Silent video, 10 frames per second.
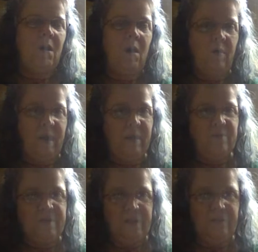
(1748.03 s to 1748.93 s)
All
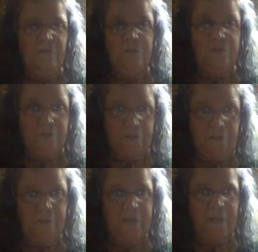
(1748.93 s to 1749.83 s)
Hallows Eve, which
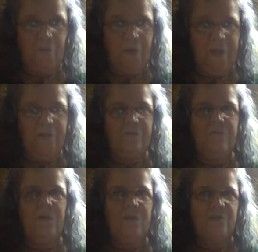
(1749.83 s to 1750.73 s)
is Halloween,
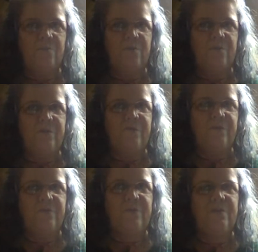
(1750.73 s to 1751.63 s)
October
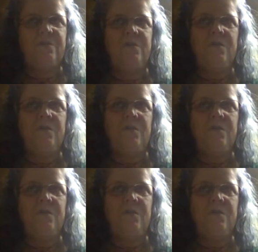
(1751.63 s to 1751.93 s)
31st.